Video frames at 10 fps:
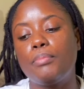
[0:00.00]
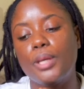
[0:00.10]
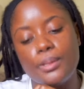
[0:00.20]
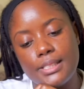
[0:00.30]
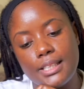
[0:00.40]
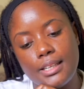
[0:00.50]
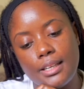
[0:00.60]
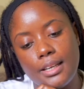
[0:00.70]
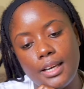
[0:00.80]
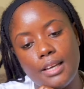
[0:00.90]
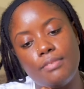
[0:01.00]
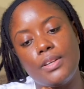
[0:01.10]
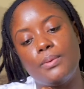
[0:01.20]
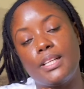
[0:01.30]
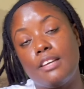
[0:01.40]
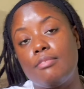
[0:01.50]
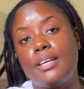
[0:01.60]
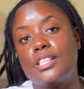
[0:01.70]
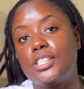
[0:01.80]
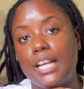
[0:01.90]
Beauty if he will give me
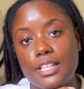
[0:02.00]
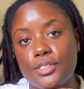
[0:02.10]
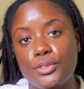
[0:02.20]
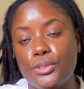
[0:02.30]
a chance